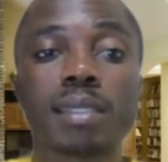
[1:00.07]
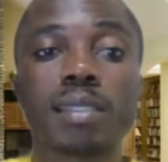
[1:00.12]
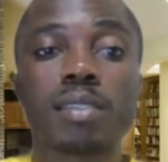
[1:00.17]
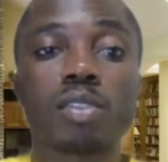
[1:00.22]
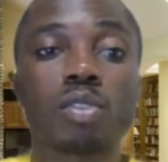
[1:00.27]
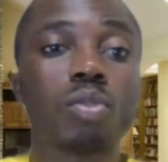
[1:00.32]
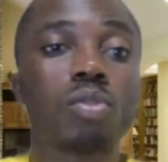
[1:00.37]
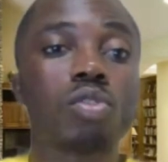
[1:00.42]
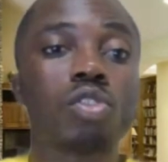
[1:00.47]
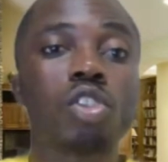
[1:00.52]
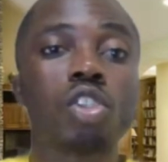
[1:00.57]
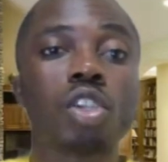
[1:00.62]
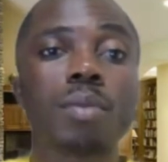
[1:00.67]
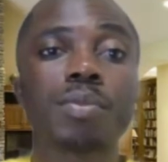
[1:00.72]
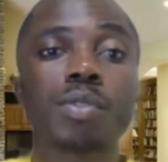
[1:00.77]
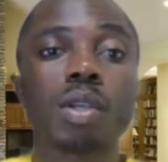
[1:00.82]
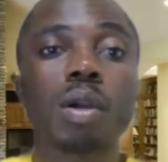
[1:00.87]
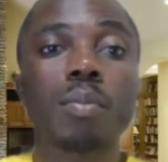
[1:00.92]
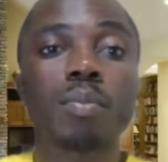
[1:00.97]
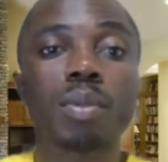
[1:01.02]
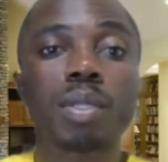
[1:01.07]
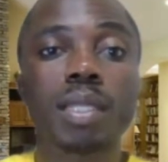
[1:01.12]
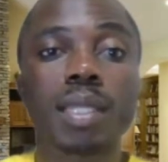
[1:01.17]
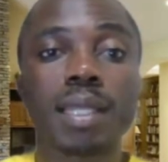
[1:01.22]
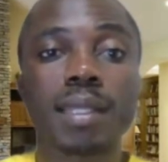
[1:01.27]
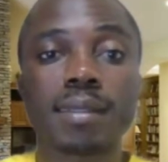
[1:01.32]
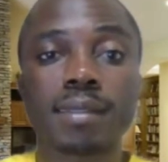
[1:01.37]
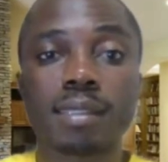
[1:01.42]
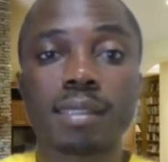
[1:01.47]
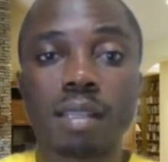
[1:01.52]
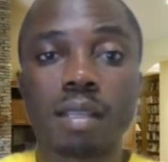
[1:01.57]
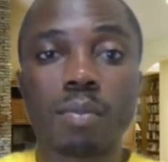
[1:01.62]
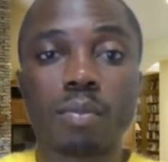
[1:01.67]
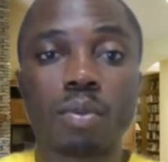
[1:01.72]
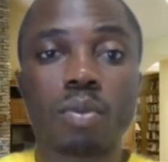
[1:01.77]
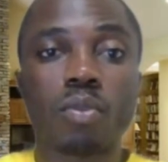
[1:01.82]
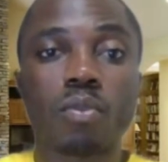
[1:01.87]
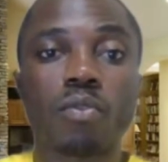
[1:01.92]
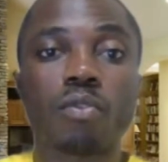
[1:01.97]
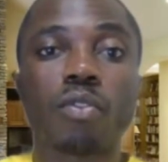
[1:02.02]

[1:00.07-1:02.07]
So jobs open in Singapore